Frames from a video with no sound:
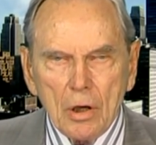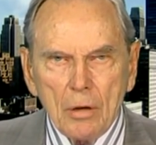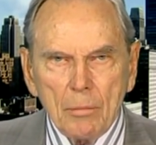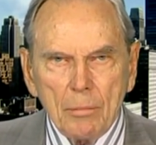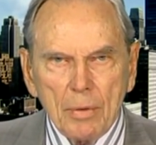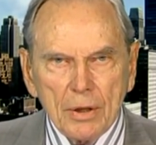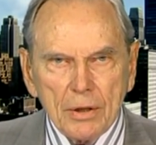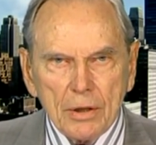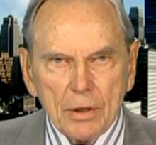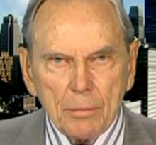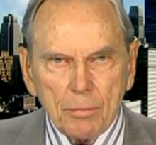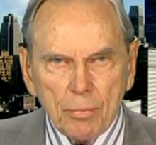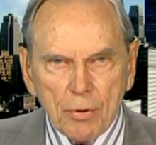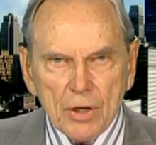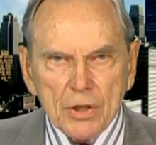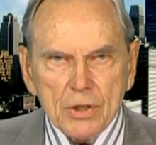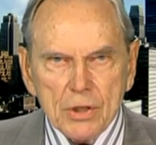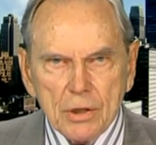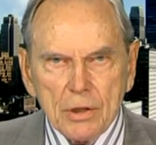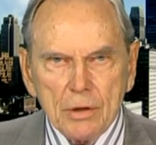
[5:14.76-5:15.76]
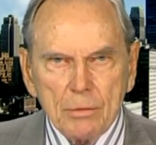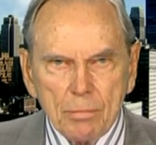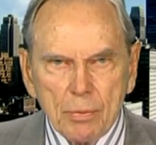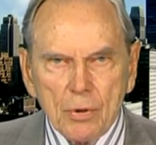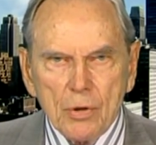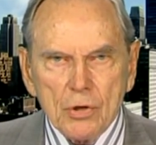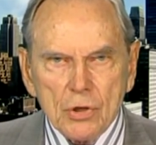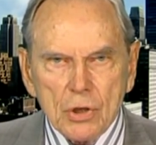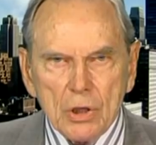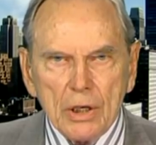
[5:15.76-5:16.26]
But the president
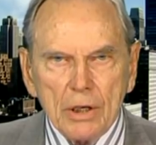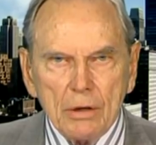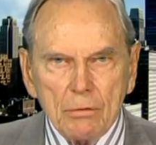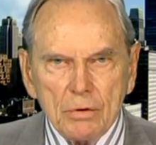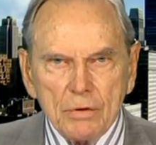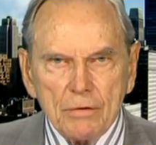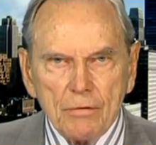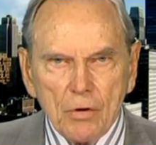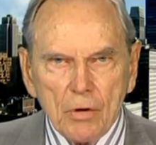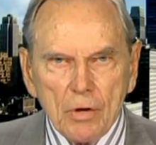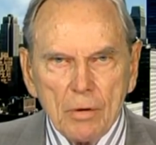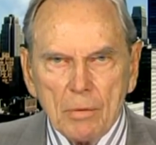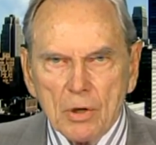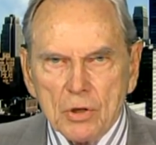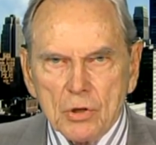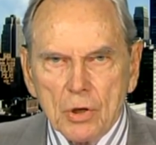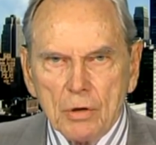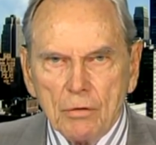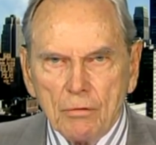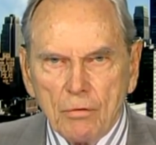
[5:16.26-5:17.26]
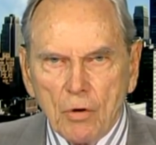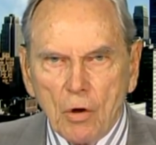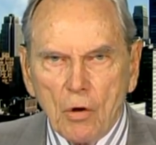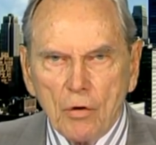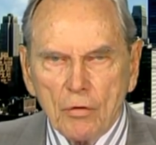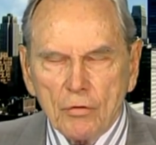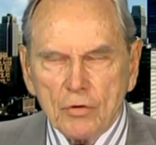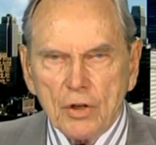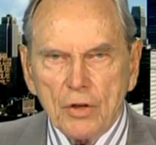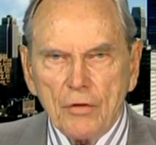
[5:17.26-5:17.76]
personally was very much
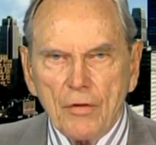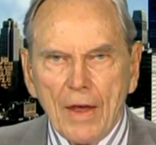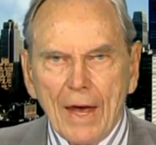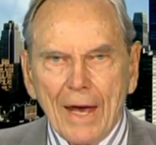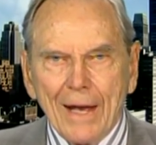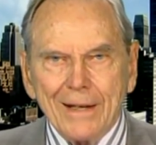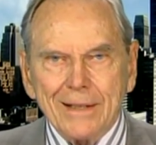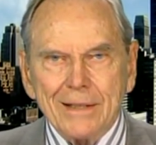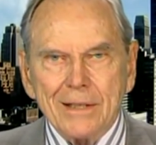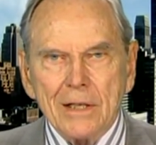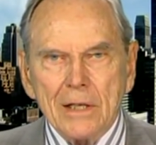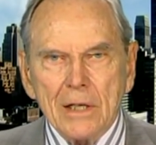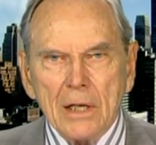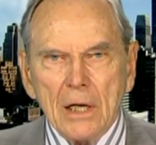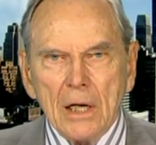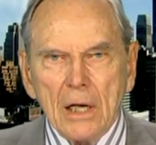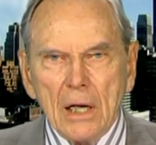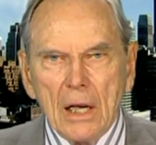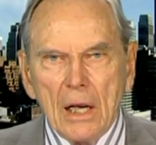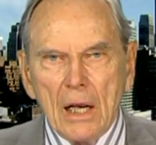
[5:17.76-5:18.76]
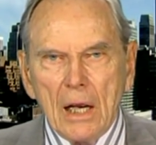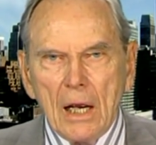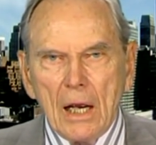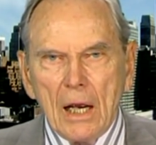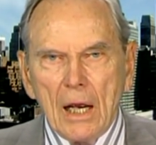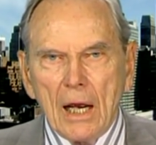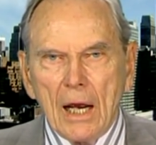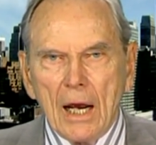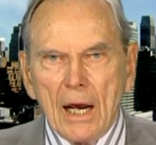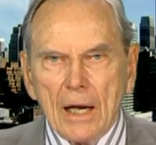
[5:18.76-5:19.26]
involved in that.
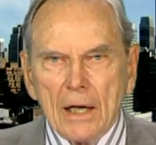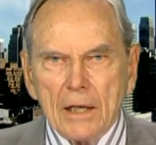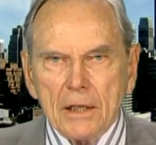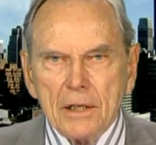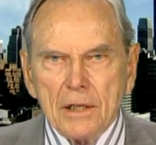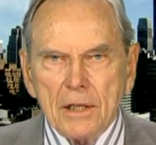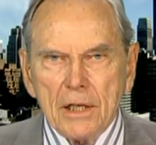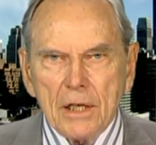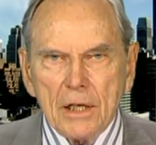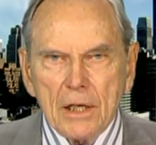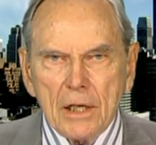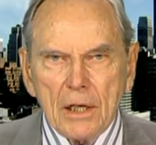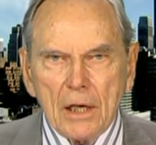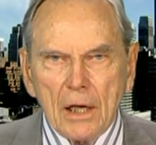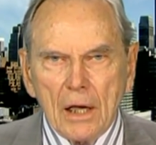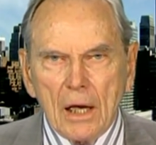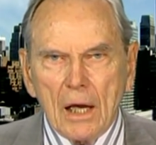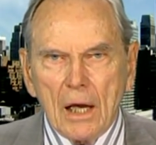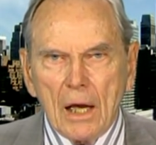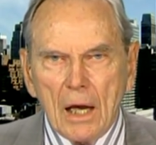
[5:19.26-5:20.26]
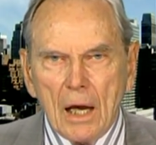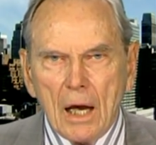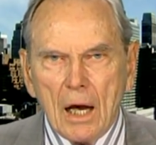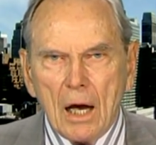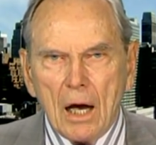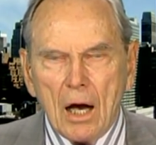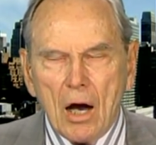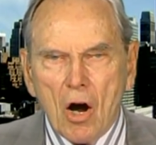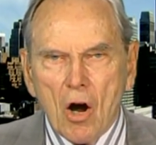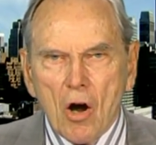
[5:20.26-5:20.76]
And the
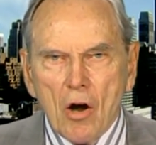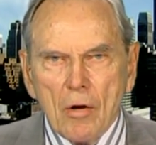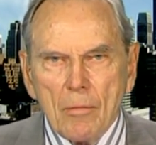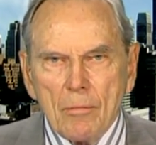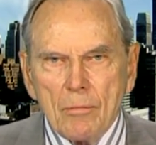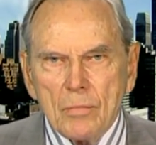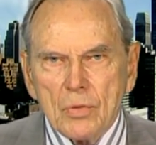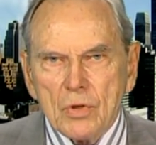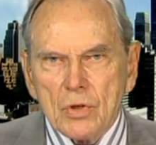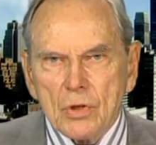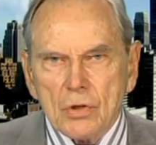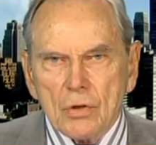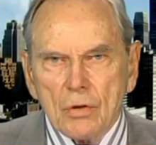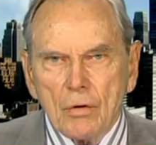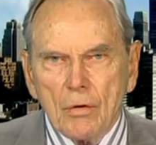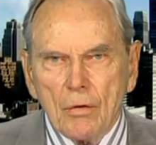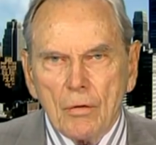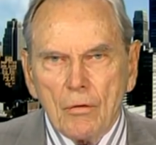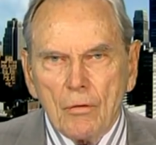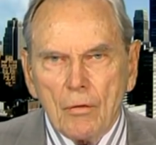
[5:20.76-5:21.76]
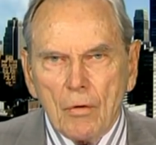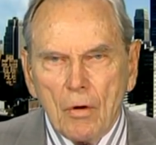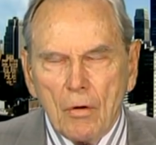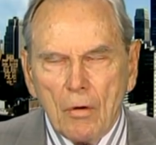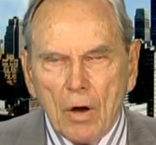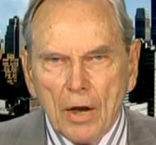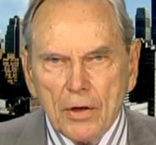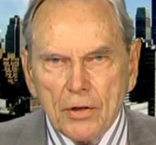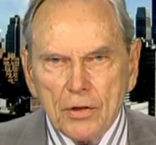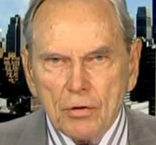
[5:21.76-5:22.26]
arms
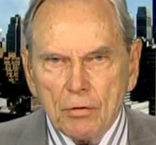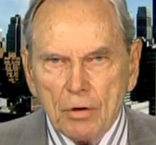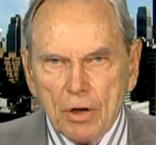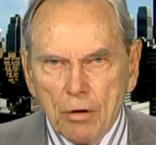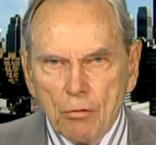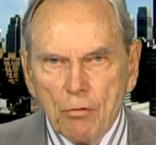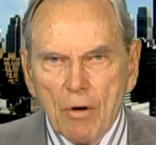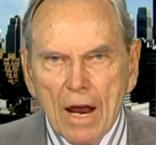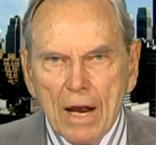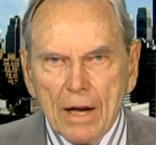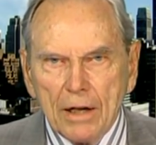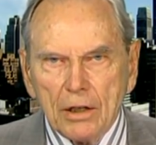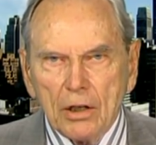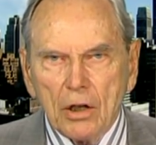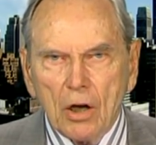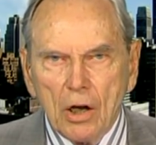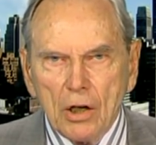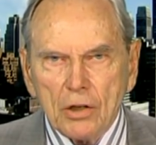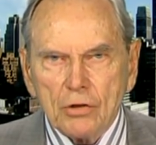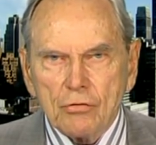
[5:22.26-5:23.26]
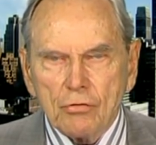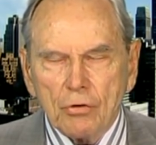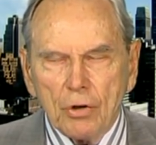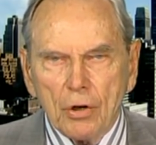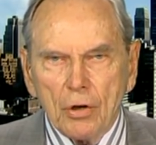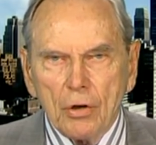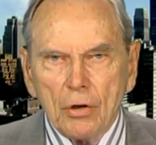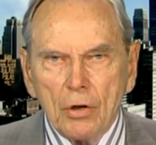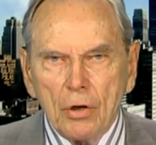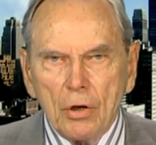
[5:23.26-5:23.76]
under
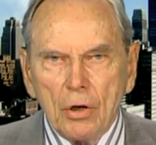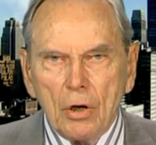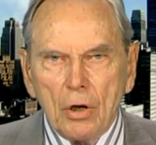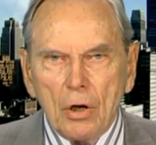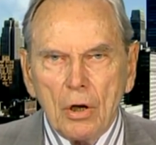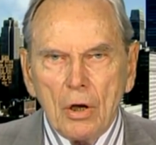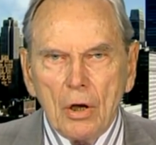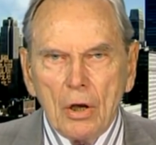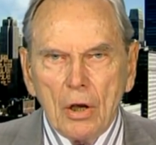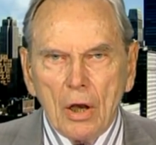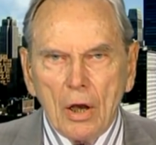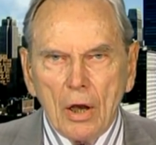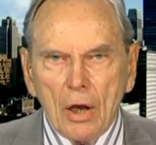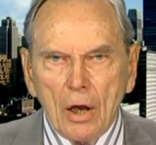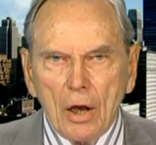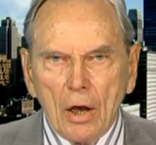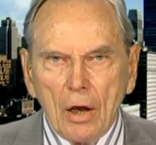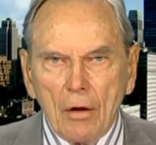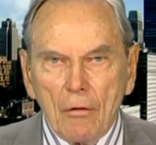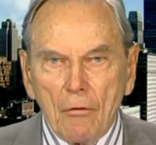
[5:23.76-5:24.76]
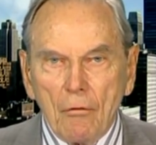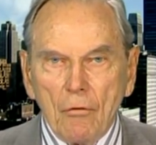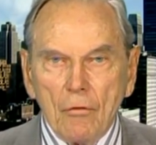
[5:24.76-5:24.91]
Iran-Contra uh,